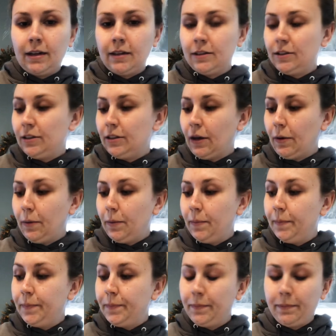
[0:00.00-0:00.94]
So
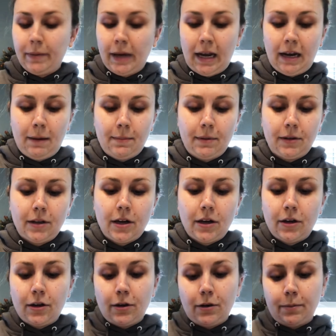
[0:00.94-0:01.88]
penny
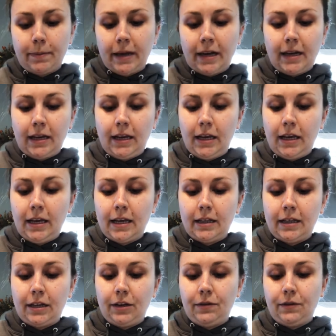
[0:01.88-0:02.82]
below, penny,
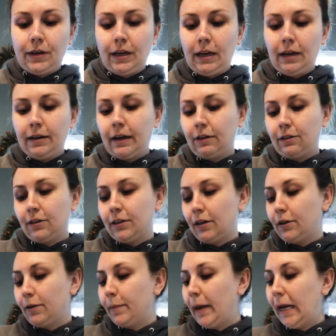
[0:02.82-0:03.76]
and then you would need nickel,
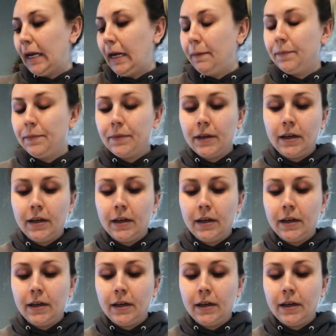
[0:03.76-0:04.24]
nickel, penny.